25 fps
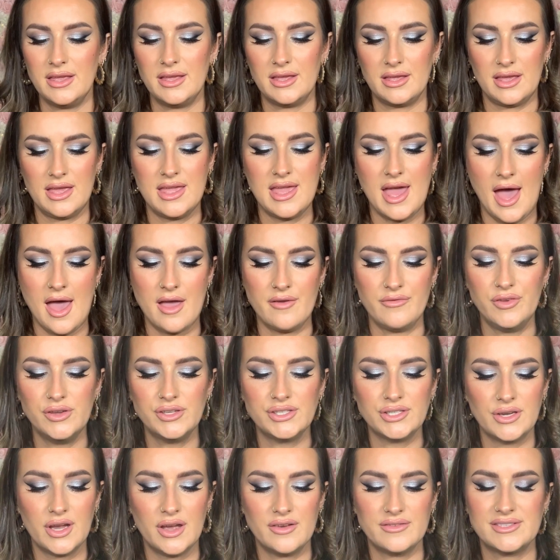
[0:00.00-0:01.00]
Yeah, if you
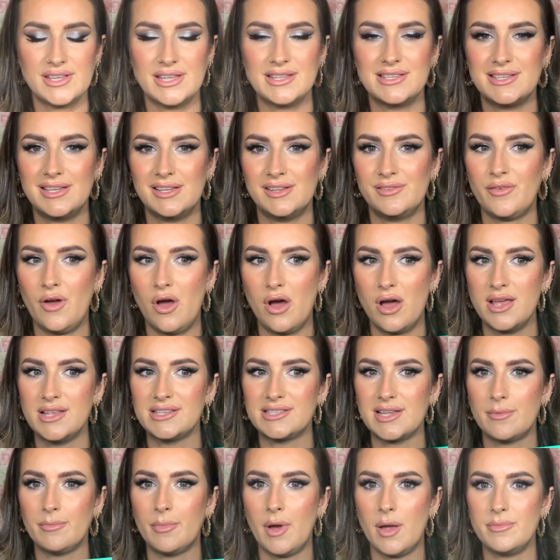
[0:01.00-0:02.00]
do have sensitive eyes,
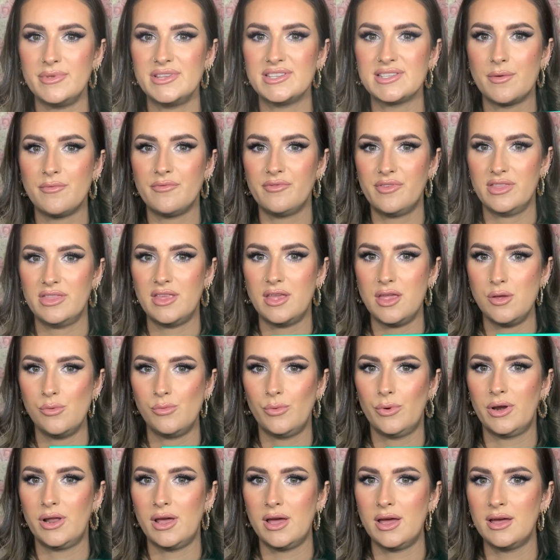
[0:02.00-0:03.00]
that might be something that you
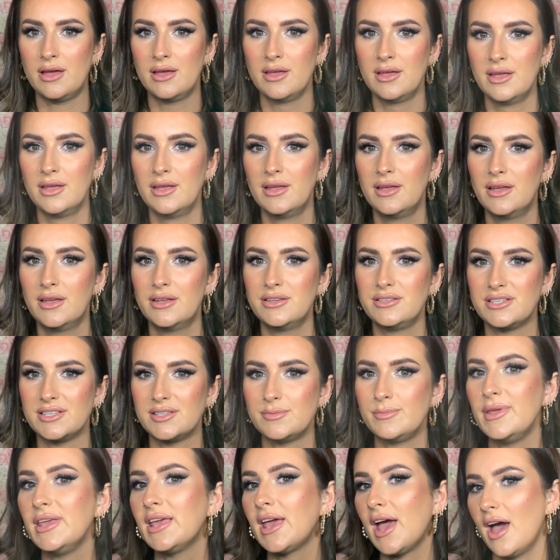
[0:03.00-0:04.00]
want to just
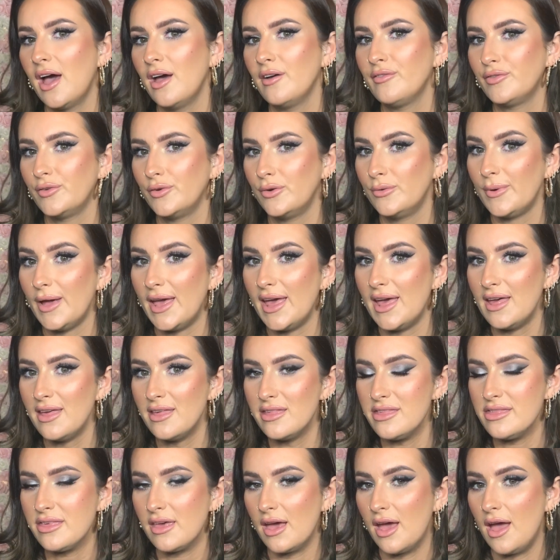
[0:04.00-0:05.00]
be careful with,